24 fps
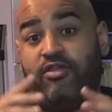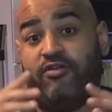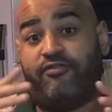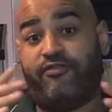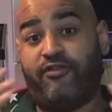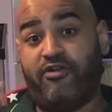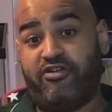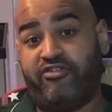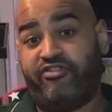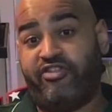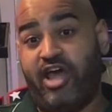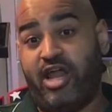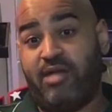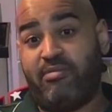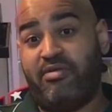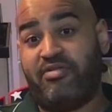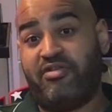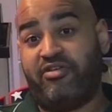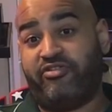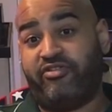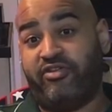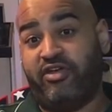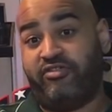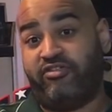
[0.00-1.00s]
first item on
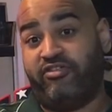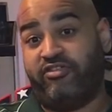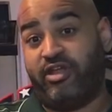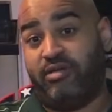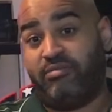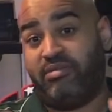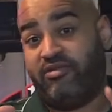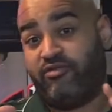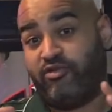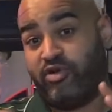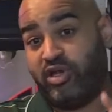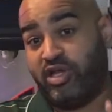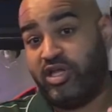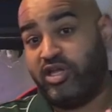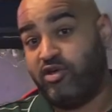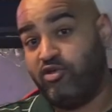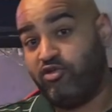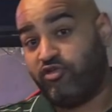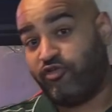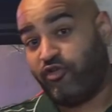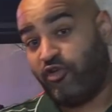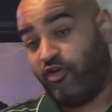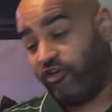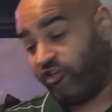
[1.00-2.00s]
this list is gonna be really
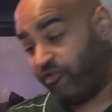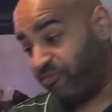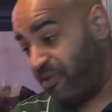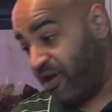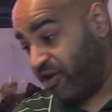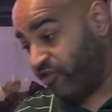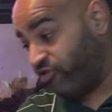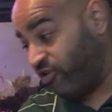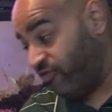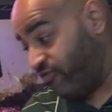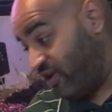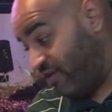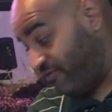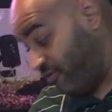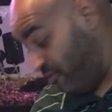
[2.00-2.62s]
useful, especially if you have a